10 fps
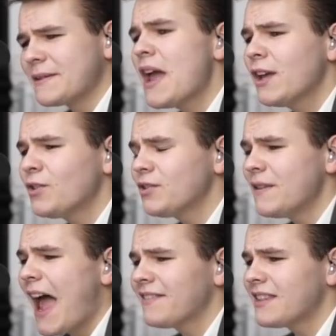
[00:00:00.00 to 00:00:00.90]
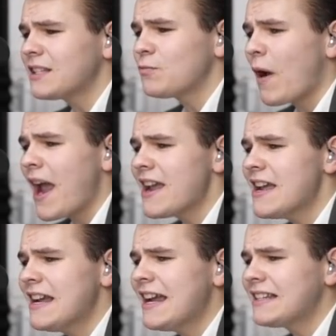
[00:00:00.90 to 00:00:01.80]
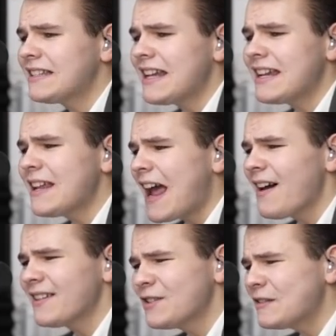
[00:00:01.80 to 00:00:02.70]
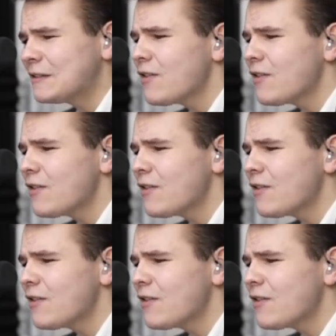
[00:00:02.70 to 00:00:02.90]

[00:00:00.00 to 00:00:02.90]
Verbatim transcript: You know, to land this way, it's uh, you know you do, you do